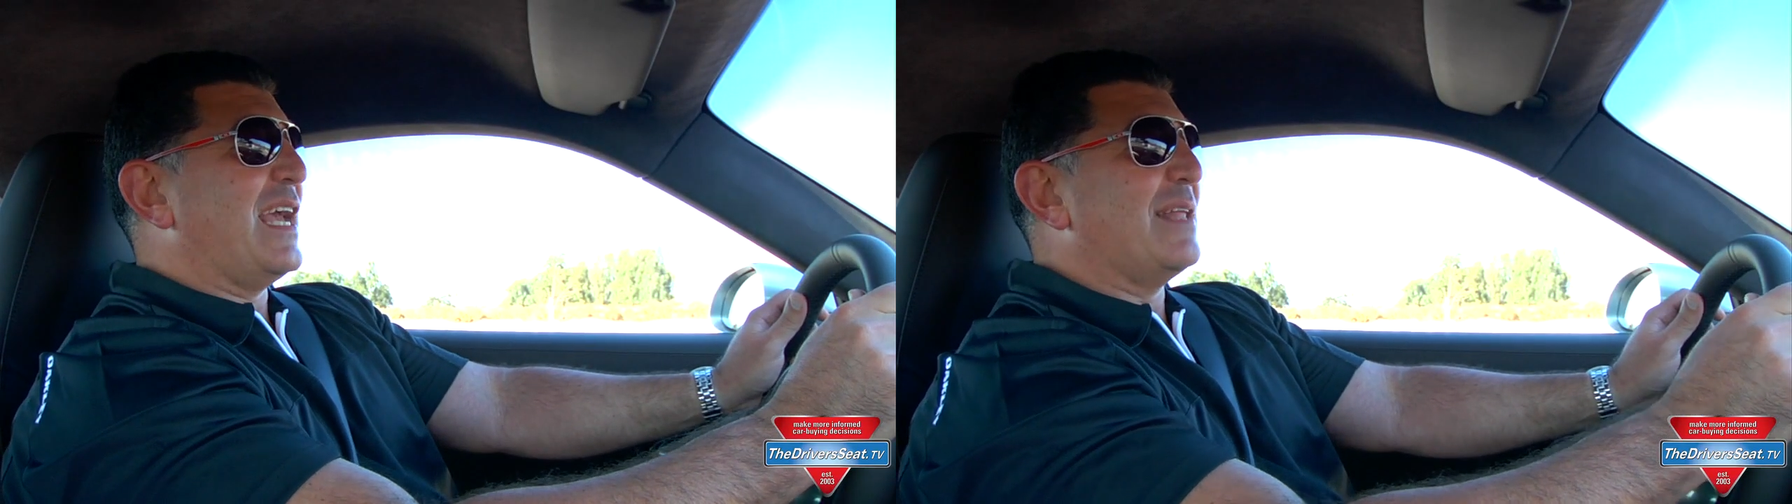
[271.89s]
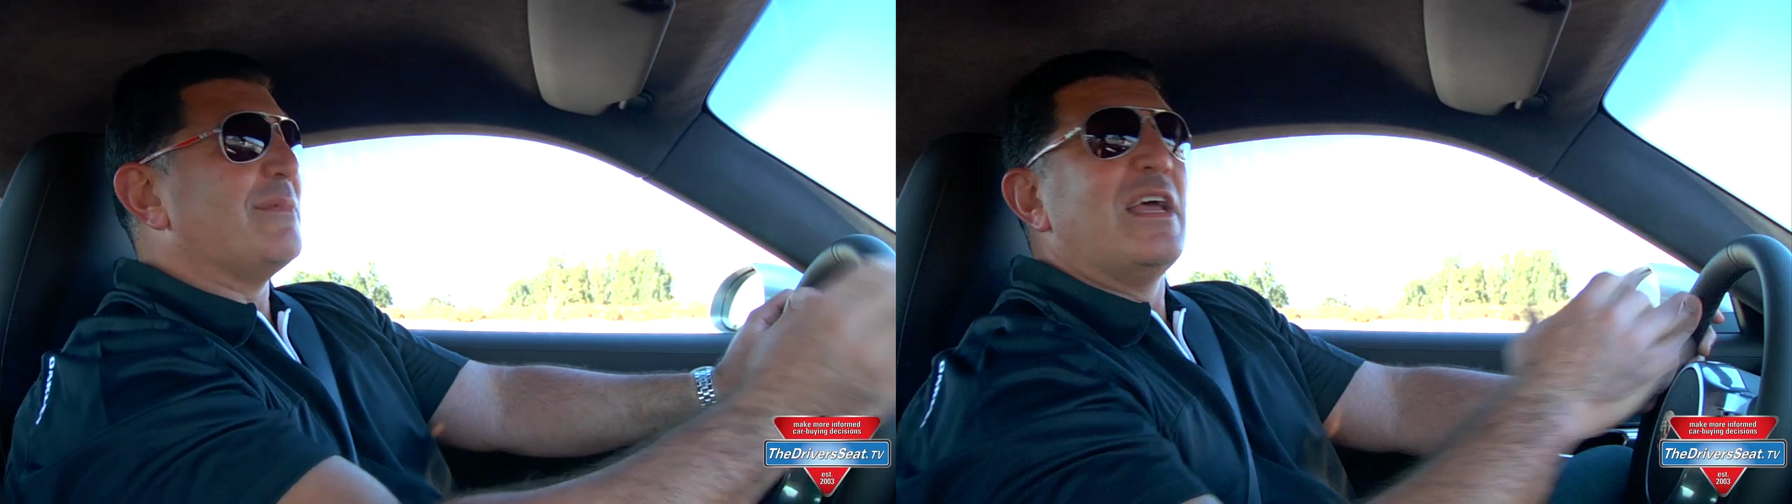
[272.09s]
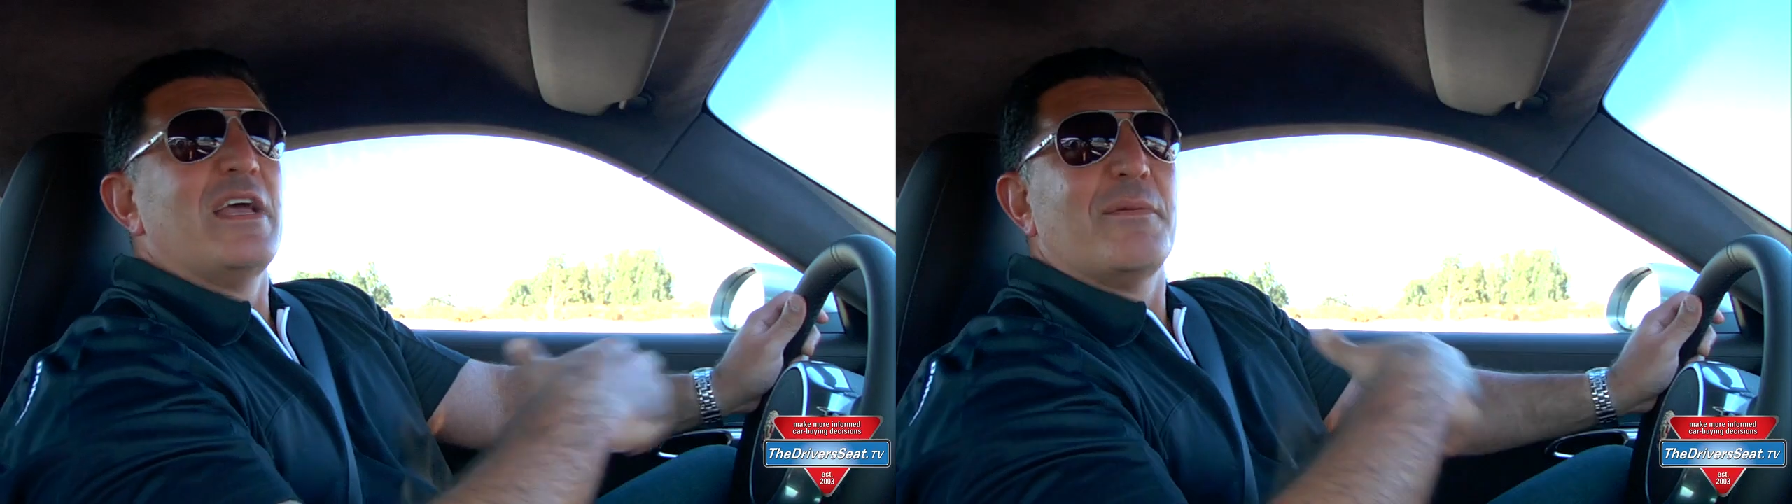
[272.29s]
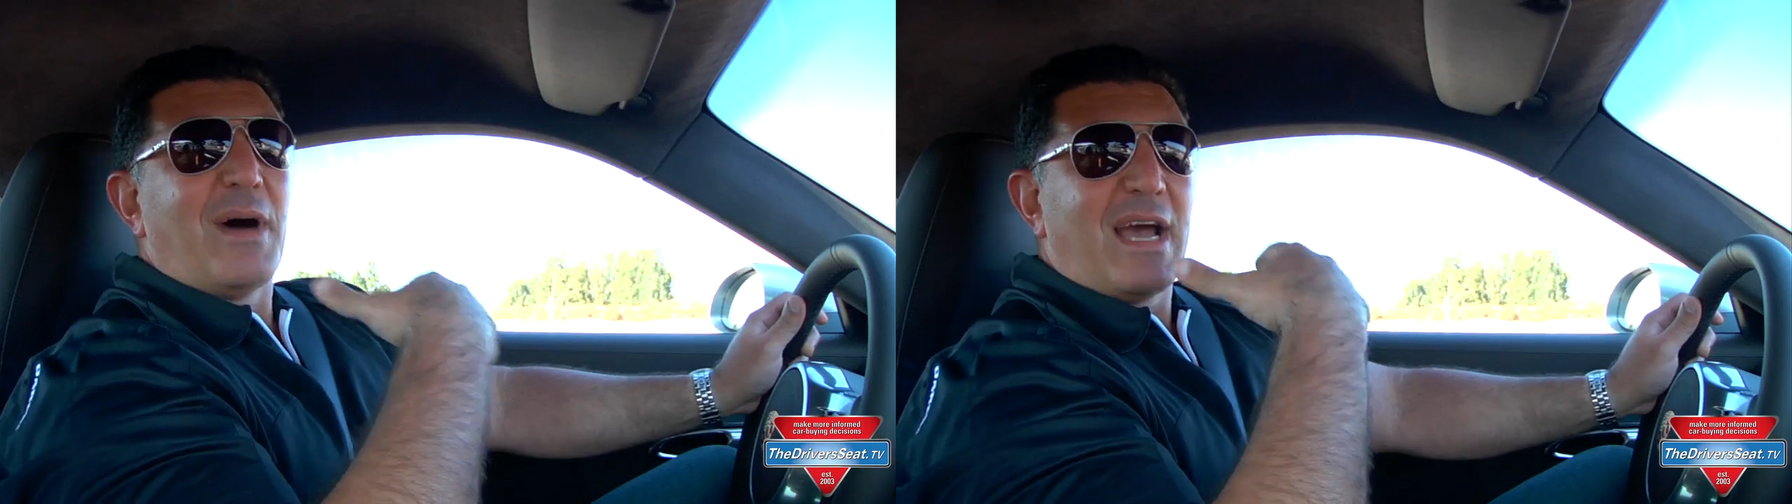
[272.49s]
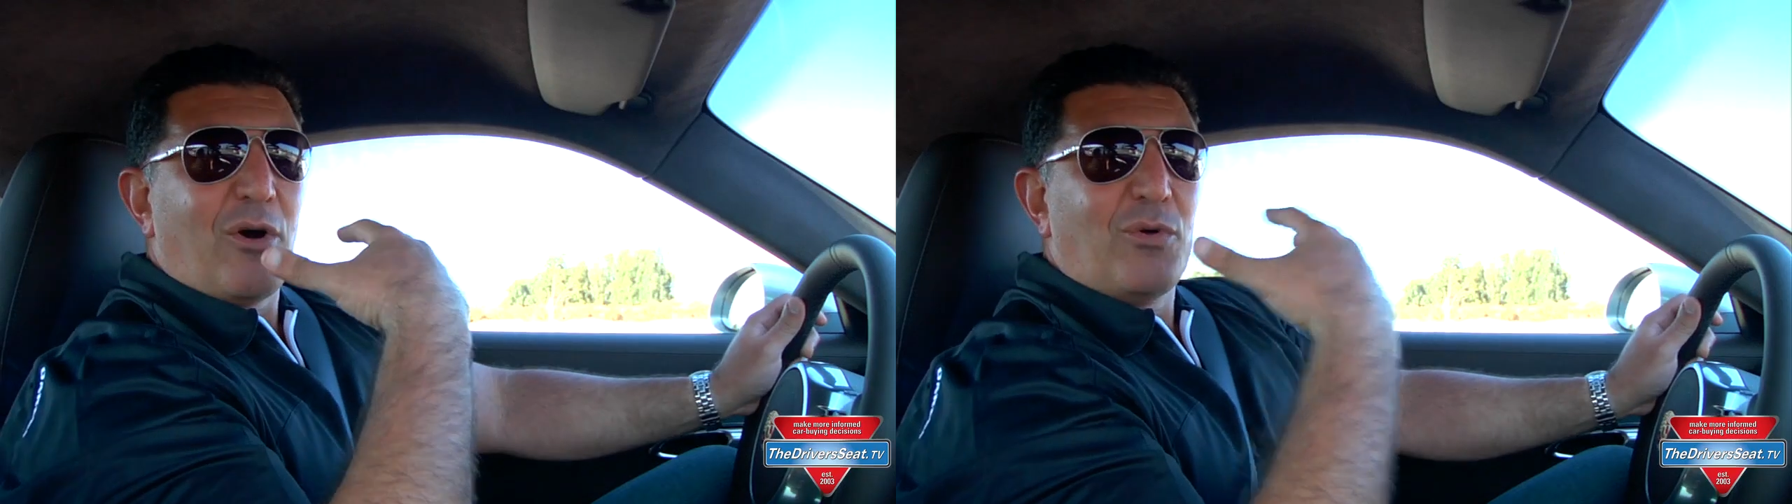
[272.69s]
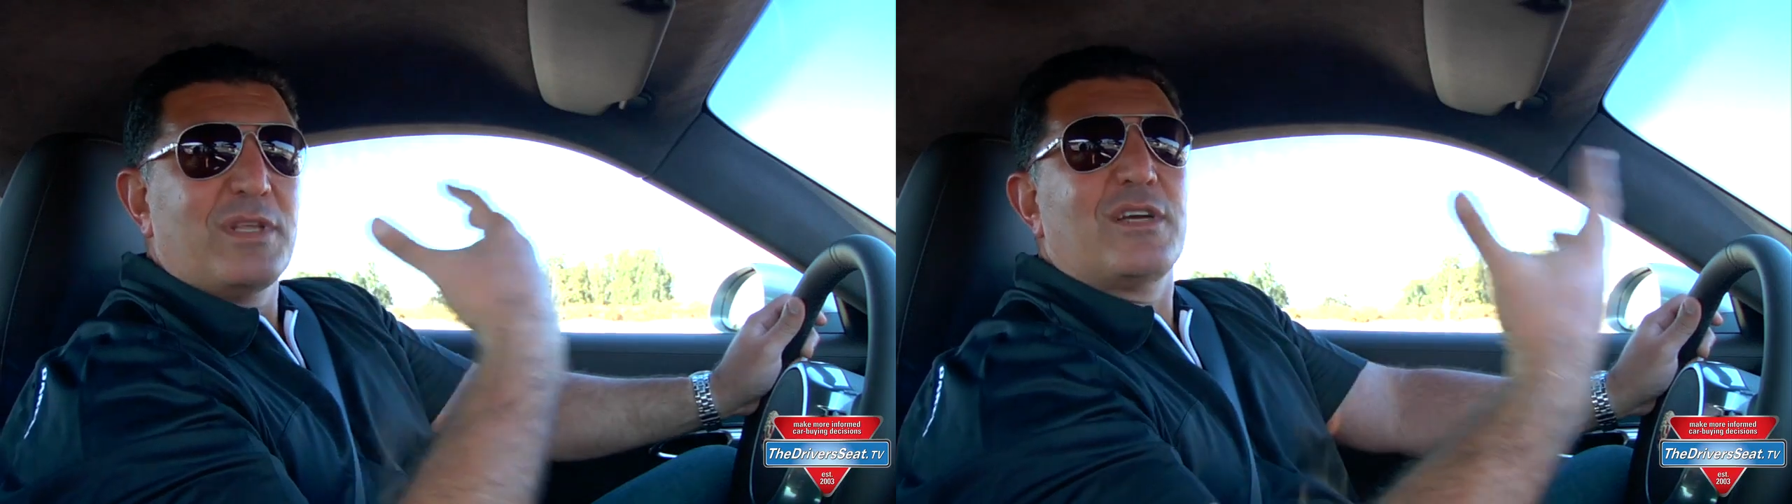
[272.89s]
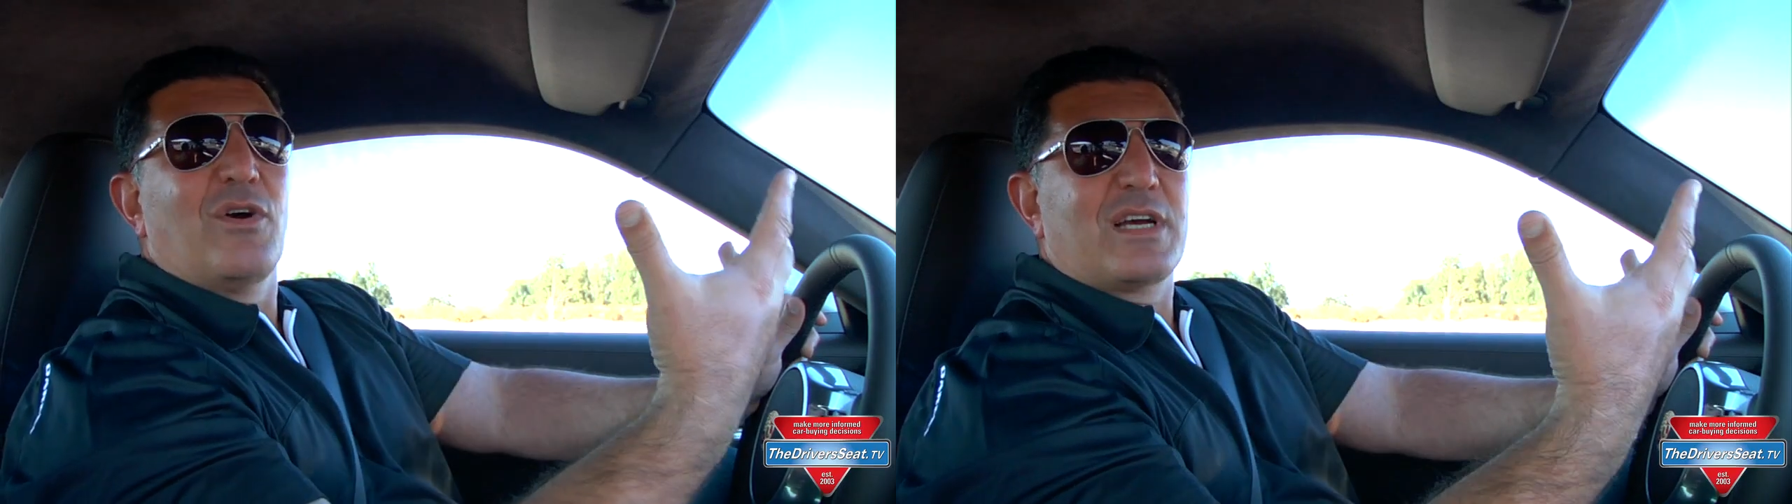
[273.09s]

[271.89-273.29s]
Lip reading: and by only